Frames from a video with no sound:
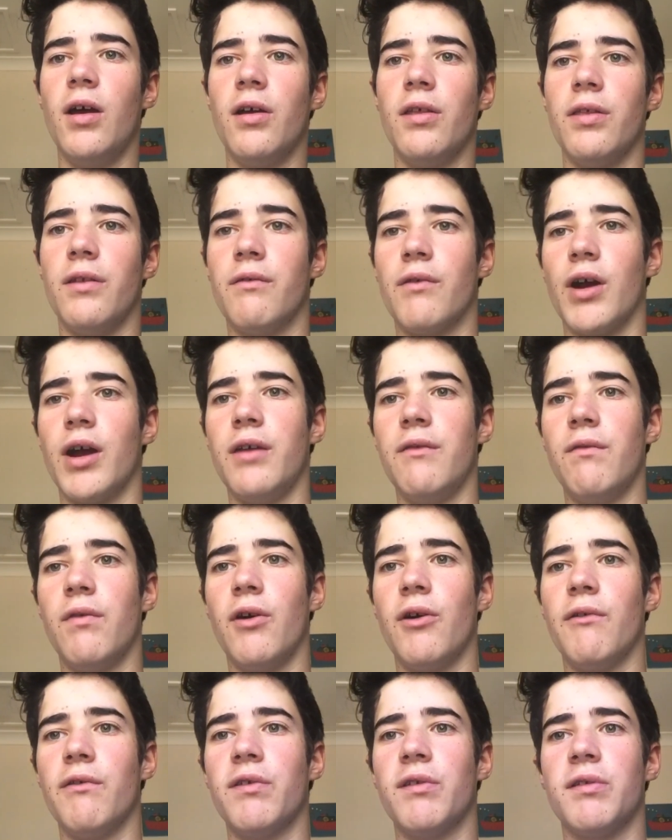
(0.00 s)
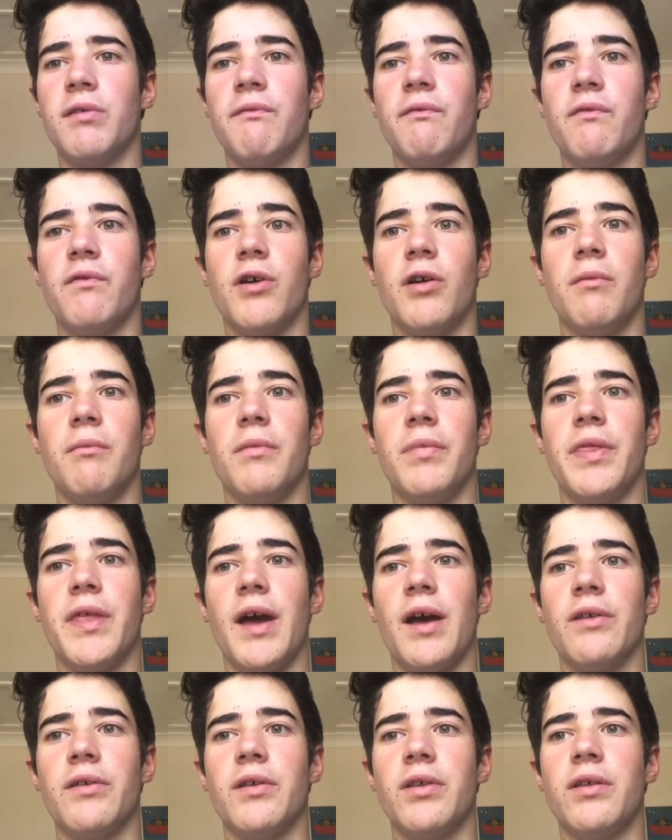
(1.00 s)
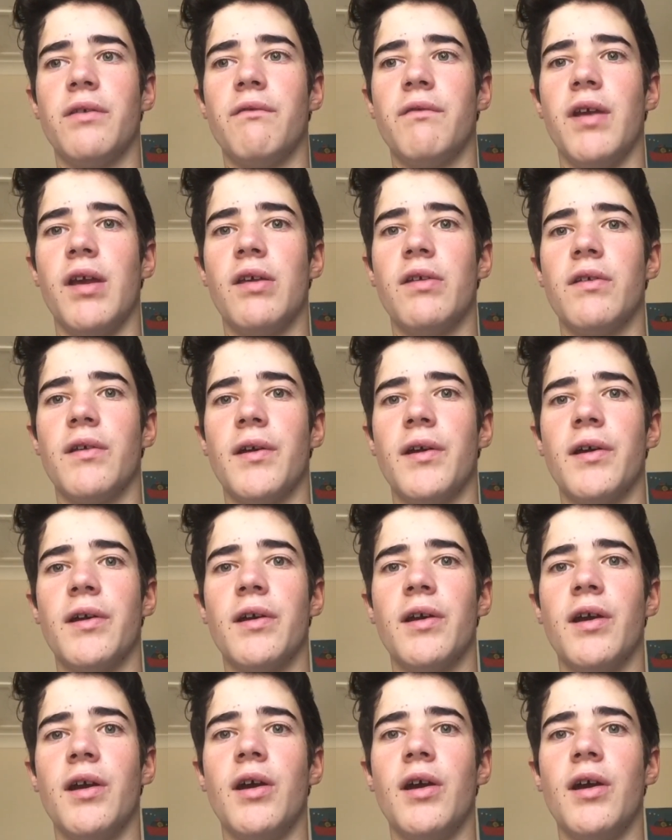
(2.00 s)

The rainforests from thousands of years ago